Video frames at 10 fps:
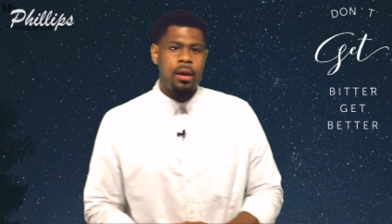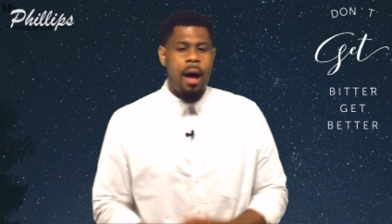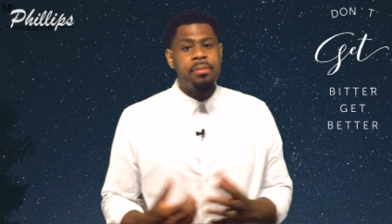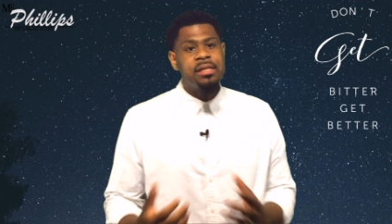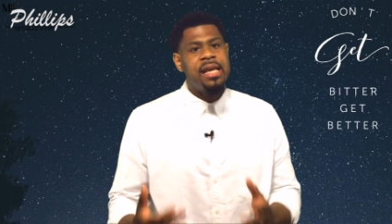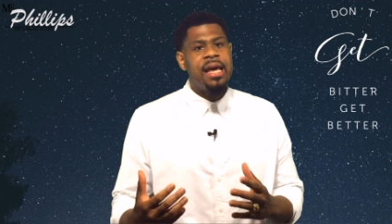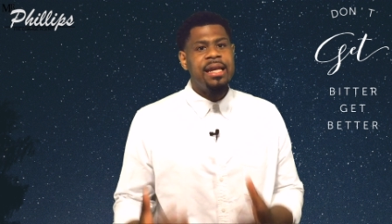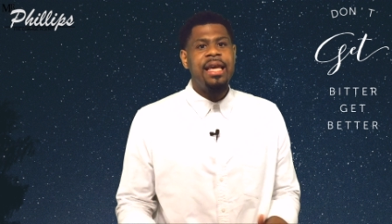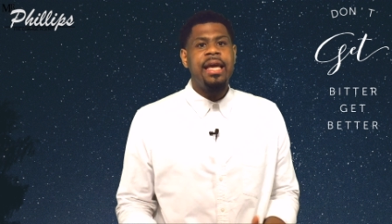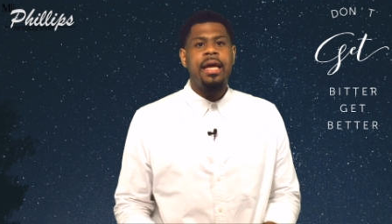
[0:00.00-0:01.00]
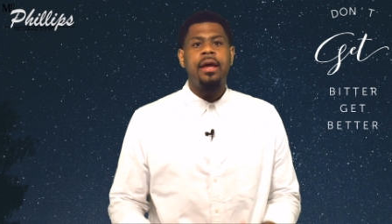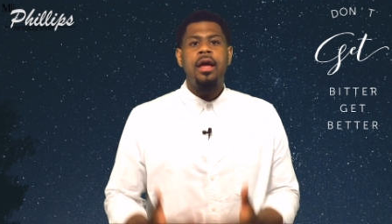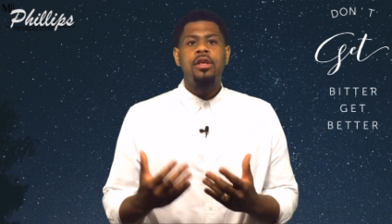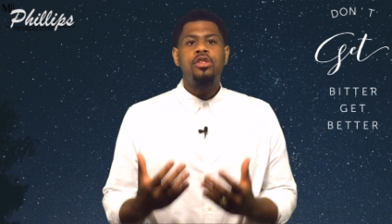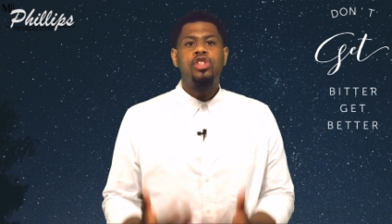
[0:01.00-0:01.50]
I'm gonna say it again,
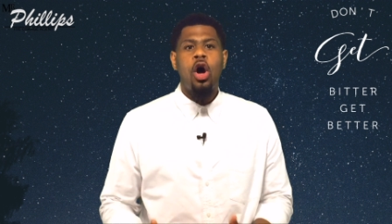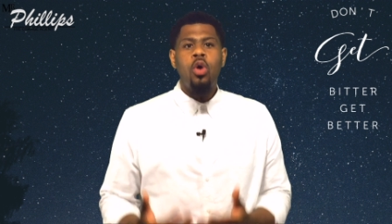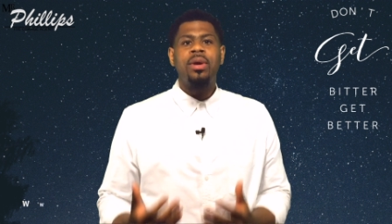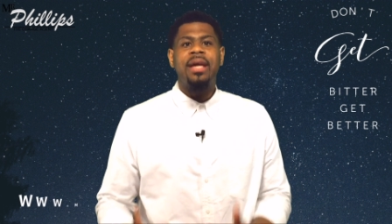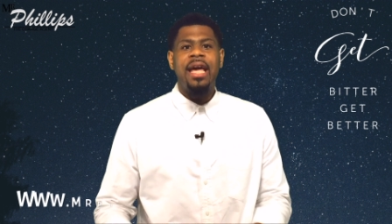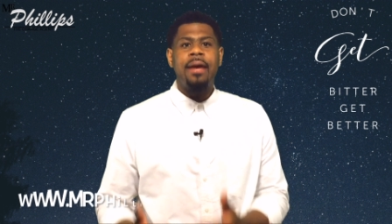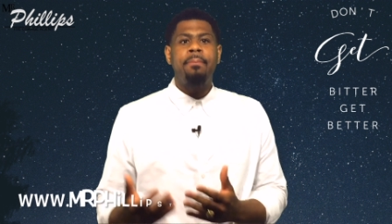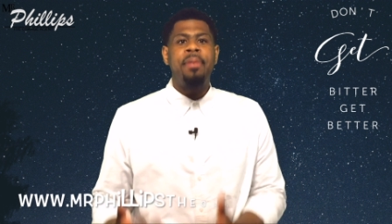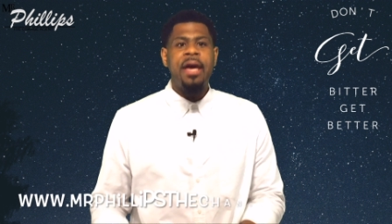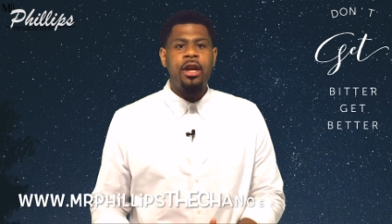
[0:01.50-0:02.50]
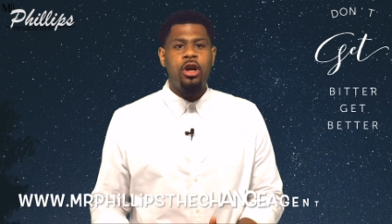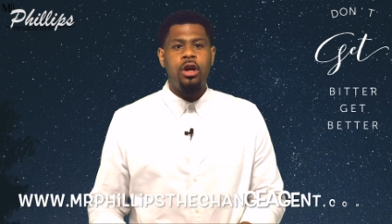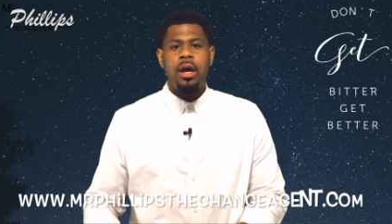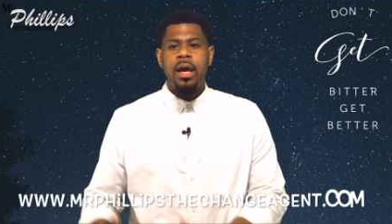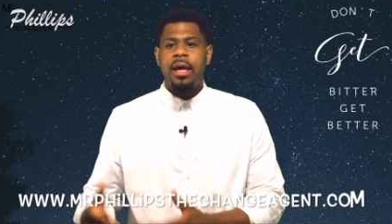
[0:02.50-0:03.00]
don't get bitter,
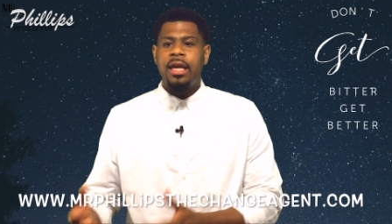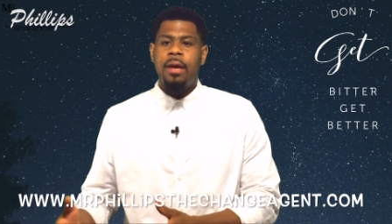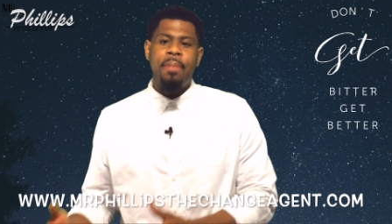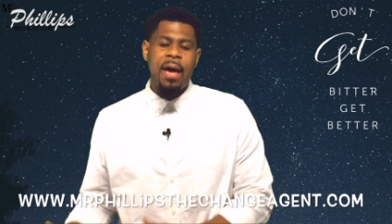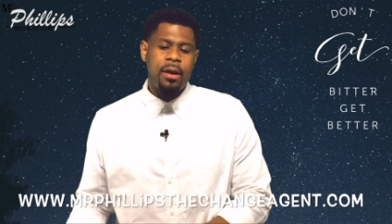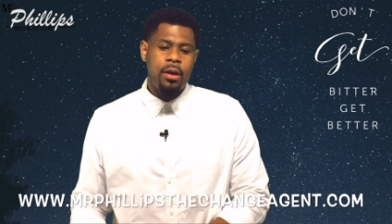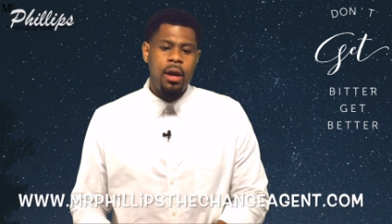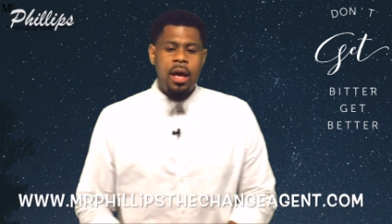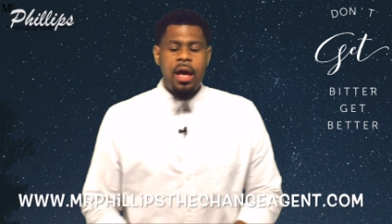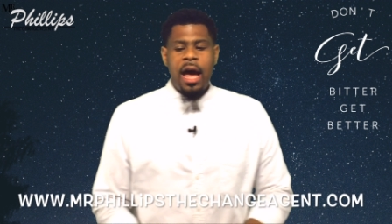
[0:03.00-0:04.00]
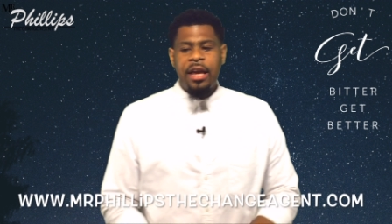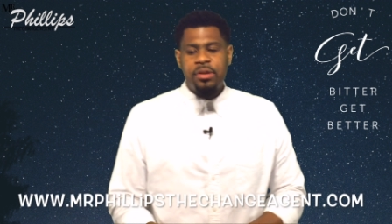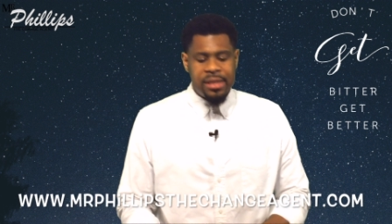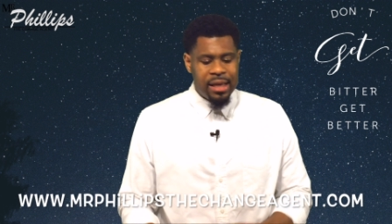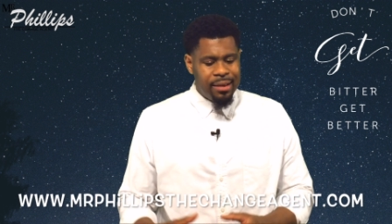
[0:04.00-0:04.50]
get better. And you
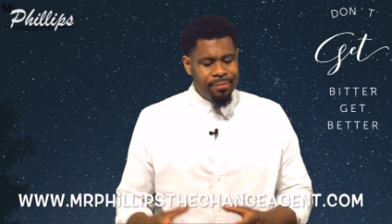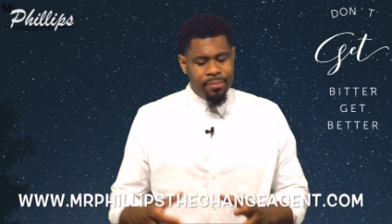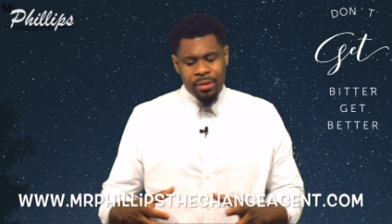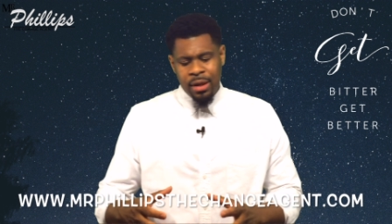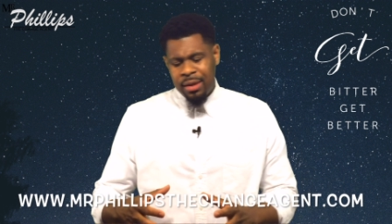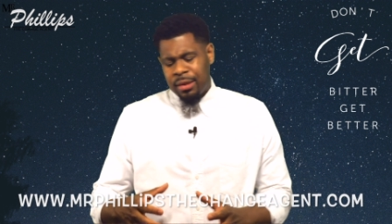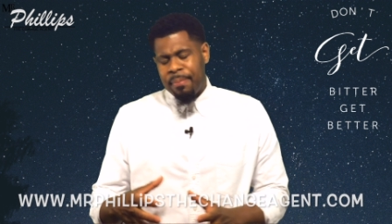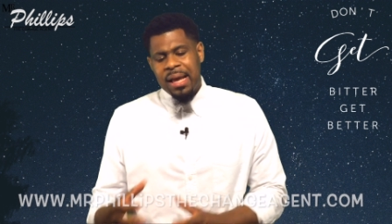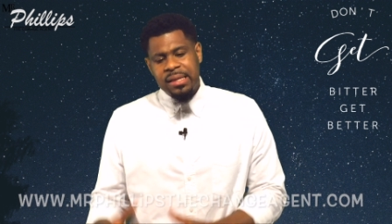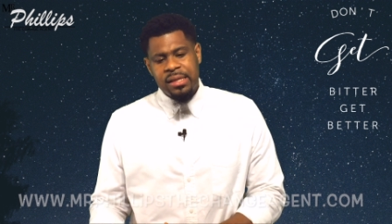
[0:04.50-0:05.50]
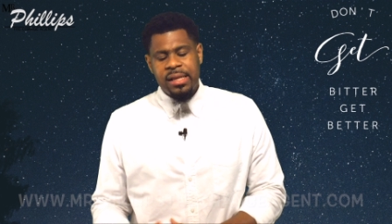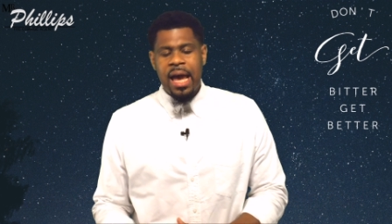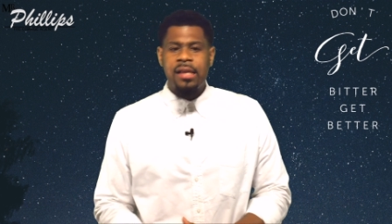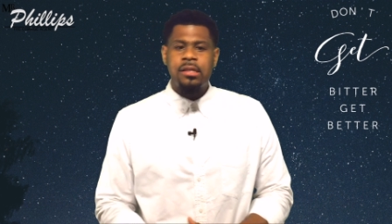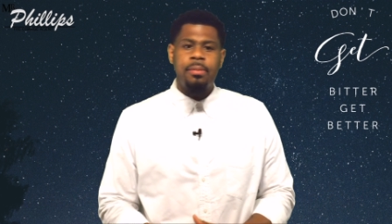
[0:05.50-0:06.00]
see, the message
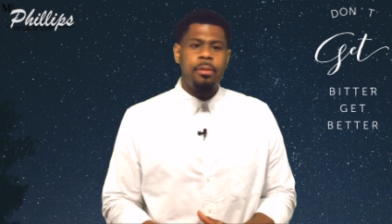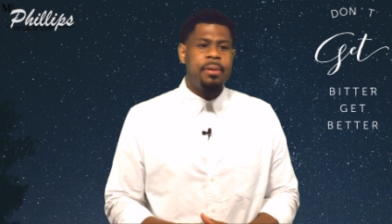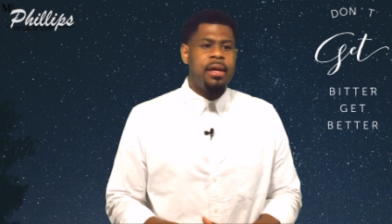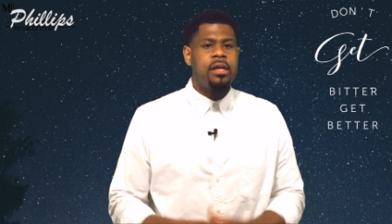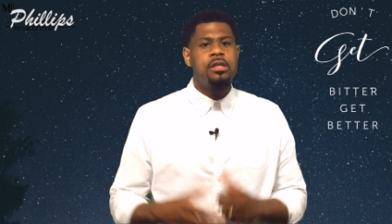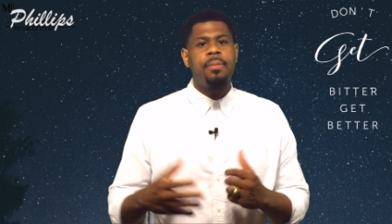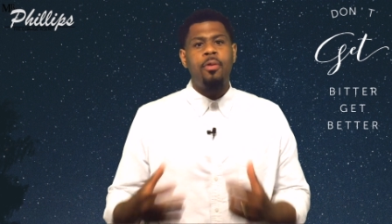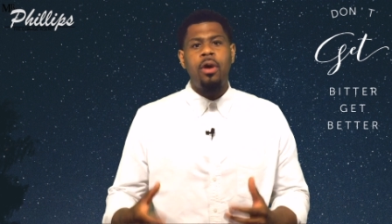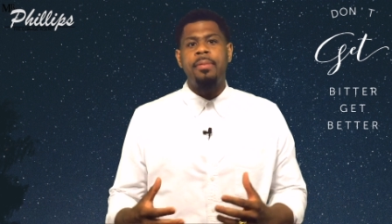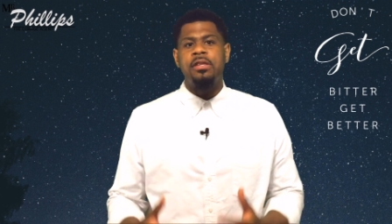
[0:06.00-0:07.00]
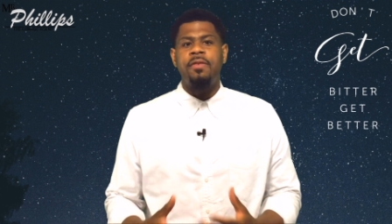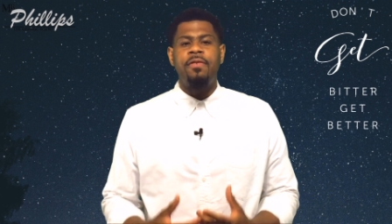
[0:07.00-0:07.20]
came to me because your boy Mr.